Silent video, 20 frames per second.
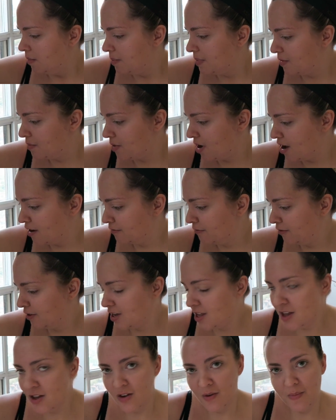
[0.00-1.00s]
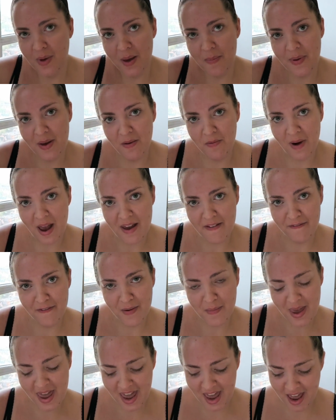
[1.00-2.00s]
But wrong for you might be right for
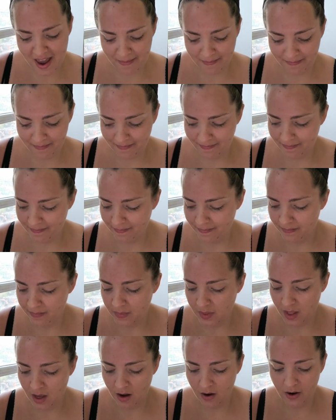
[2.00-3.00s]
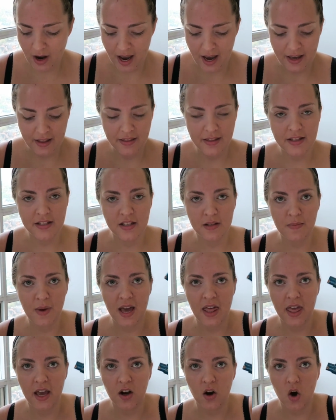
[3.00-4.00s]
me. Okay, this is
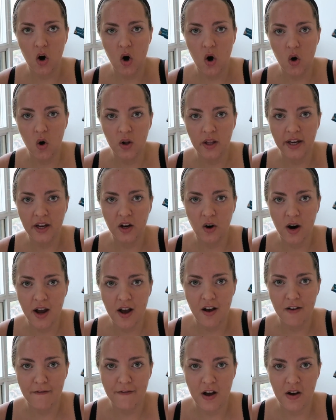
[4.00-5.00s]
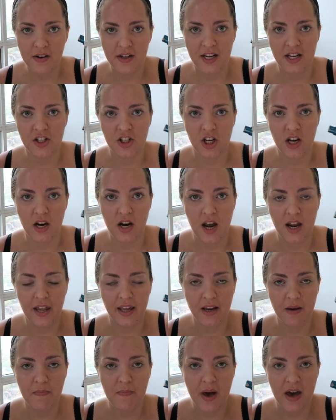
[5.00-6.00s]
my like holy grail foundation. I
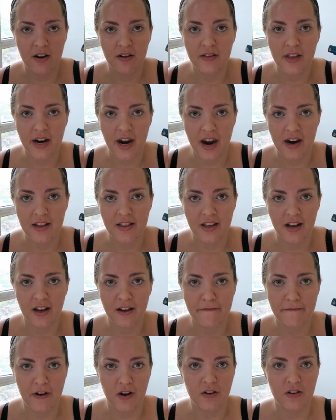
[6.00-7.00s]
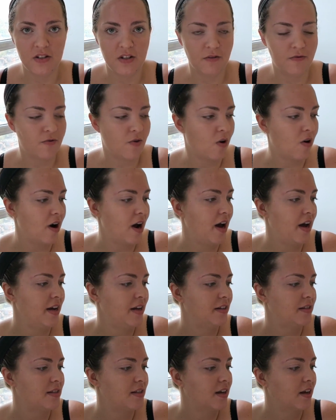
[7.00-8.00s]
like it better than anything I found at Sephora.
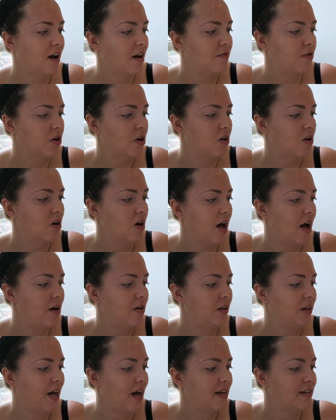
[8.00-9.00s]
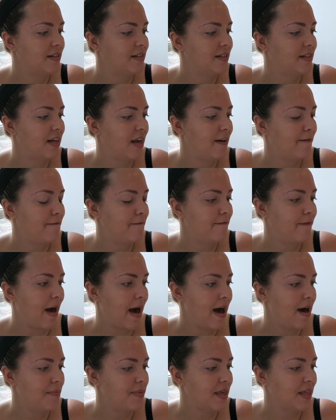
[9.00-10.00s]
It's the CoverGirl Outlast Stay
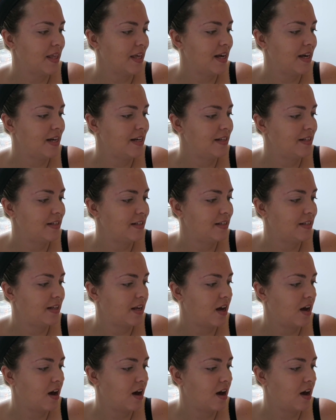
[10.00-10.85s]
Fabulous.